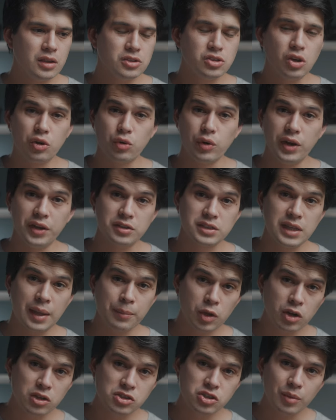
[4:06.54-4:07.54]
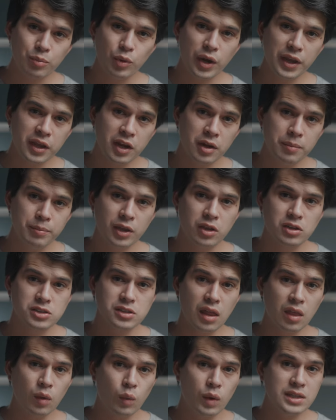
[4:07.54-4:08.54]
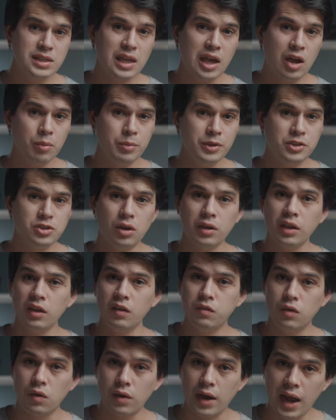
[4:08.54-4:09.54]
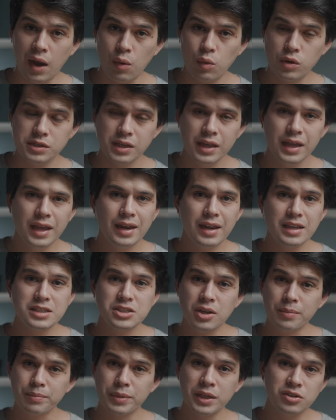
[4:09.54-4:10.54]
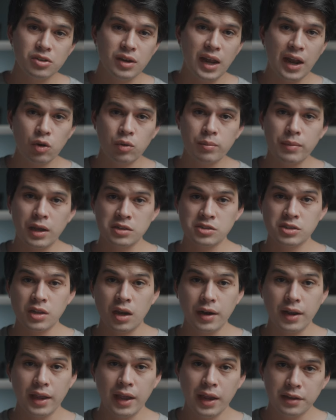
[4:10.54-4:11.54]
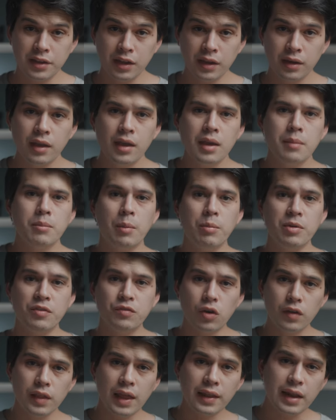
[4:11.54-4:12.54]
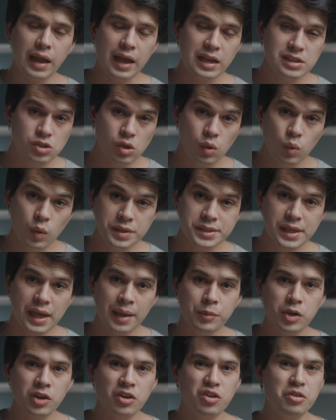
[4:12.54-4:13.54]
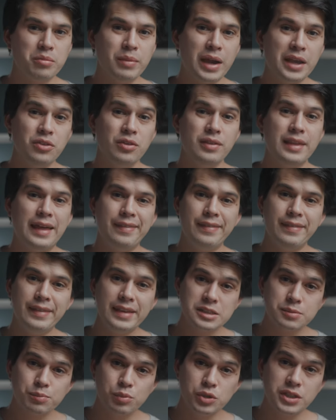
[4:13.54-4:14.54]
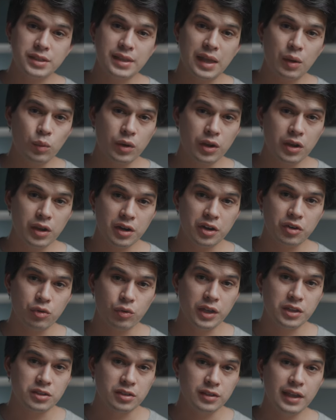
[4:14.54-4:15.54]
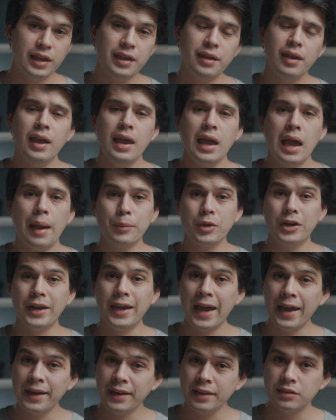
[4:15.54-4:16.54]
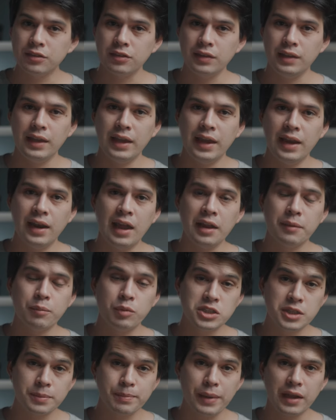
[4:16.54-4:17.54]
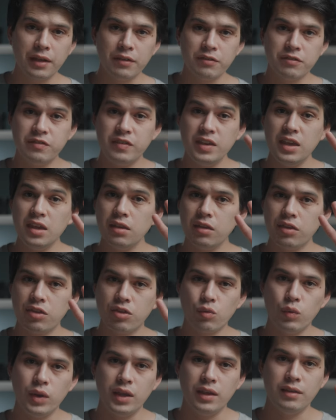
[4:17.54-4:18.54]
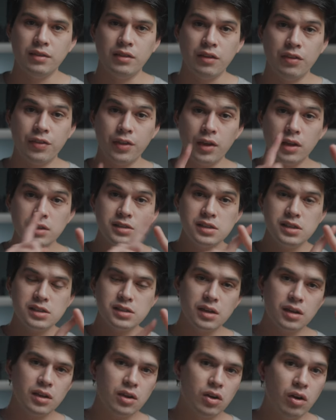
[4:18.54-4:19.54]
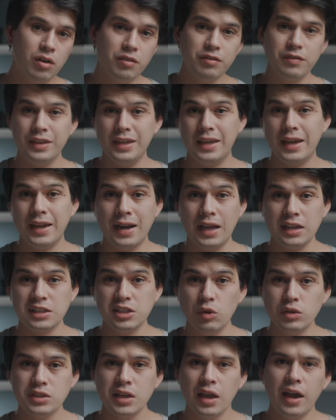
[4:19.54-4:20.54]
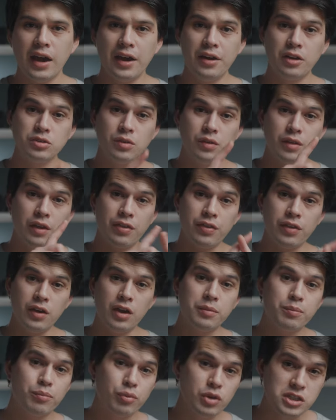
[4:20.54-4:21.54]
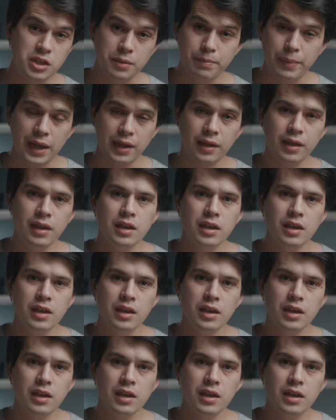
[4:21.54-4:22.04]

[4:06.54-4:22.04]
So creators, I'm going to stop right here because otherwise I'll be talking for hours. Let's jump into Lightroom and start editing. But before that, as always, I'm going to remind you that this preset that we're going to create today, I'm going to add it to the Edit-Like Preset Pack V3, the third season of the Edit-Like series and also the third preset pack.